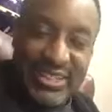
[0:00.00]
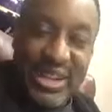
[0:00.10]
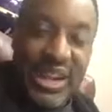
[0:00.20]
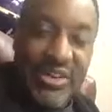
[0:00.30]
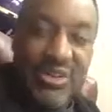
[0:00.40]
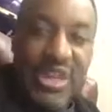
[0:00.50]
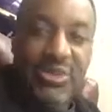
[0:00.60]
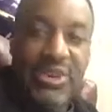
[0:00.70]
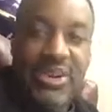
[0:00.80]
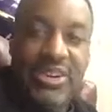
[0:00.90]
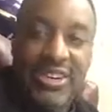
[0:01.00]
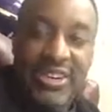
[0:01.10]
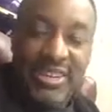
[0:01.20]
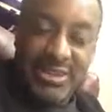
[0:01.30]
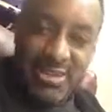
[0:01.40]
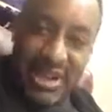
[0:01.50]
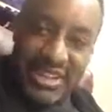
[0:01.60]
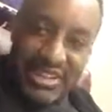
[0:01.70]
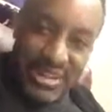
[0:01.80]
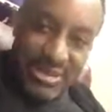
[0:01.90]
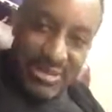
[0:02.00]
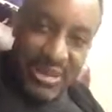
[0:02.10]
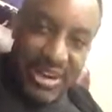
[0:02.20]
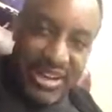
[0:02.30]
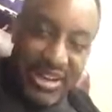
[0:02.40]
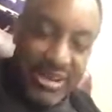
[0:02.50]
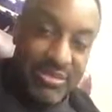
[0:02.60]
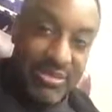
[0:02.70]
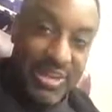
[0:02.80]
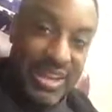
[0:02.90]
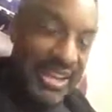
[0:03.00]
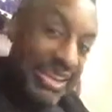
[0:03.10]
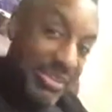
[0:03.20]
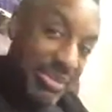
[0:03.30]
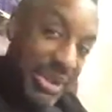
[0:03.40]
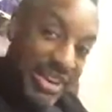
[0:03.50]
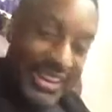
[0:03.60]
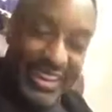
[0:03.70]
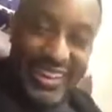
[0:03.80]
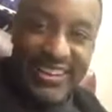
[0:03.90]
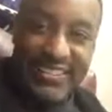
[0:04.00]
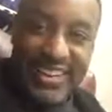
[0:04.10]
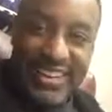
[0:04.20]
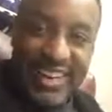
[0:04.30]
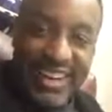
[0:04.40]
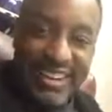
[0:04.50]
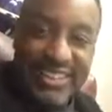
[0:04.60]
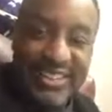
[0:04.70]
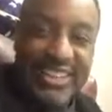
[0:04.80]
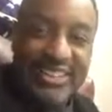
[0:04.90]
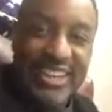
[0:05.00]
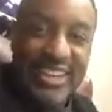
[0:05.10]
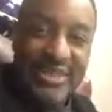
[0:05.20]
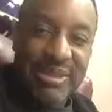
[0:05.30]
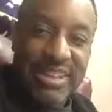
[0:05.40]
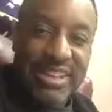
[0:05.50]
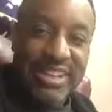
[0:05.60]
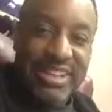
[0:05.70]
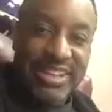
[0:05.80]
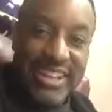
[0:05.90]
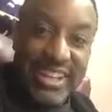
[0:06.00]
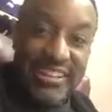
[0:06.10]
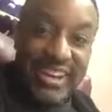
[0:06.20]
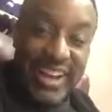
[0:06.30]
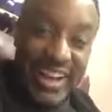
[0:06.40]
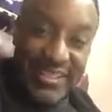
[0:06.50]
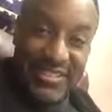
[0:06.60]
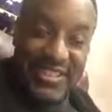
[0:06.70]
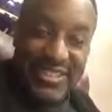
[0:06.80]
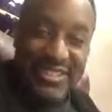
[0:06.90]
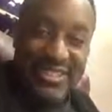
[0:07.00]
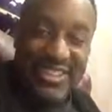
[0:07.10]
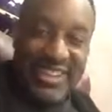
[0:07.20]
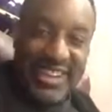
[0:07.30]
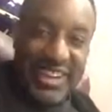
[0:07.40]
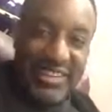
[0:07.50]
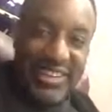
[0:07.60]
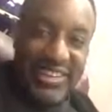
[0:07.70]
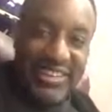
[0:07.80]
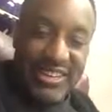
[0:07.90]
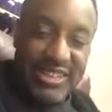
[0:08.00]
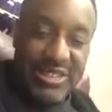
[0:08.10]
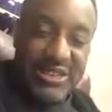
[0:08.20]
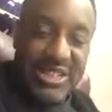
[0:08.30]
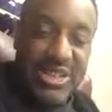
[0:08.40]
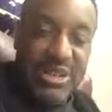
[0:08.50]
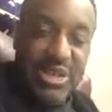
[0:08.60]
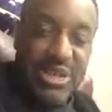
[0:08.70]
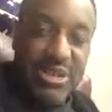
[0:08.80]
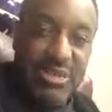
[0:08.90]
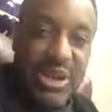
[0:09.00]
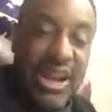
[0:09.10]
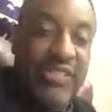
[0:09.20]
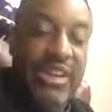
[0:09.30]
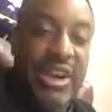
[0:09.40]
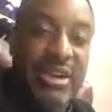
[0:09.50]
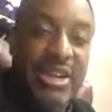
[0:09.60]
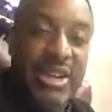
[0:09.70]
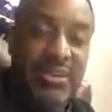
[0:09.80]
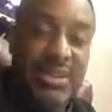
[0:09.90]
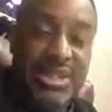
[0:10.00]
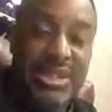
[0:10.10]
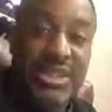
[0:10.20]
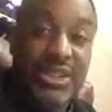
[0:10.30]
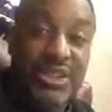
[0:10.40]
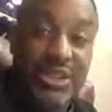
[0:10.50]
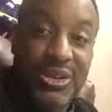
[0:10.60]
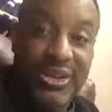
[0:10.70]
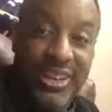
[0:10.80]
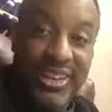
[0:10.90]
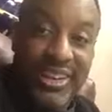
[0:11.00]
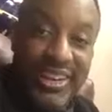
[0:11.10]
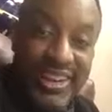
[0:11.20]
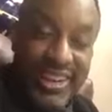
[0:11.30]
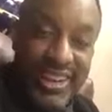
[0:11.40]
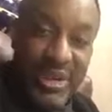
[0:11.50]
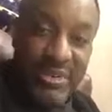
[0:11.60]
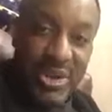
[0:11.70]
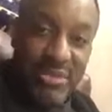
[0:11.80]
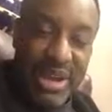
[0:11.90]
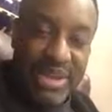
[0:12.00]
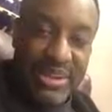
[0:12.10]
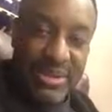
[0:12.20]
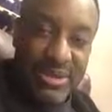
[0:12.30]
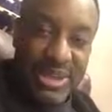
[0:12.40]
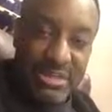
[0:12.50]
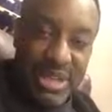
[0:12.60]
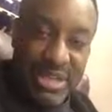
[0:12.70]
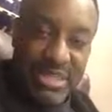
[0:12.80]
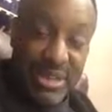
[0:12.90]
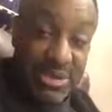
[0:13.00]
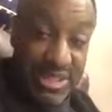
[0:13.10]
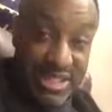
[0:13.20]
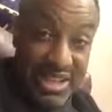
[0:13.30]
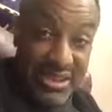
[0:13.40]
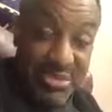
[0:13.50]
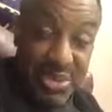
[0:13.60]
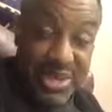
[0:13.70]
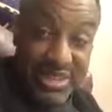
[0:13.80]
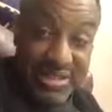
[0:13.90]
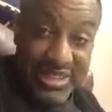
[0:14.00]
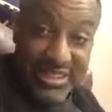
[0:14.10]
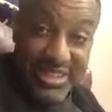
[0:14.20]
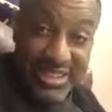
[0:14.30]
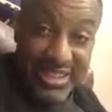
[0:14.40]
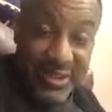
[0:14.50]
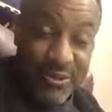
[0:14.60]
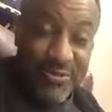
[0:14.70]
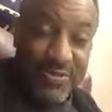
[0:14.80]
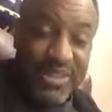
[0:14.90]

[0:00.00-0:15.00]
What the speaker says: So now that this product is coming to market, and I'm telling everybody that, hey, I saw this thing coming a year and a half ago. The story's starting to be told, but every now and then I wants to hear this story, and they keep going back to this whole Limitless thing, which is now a pretty cool TV show.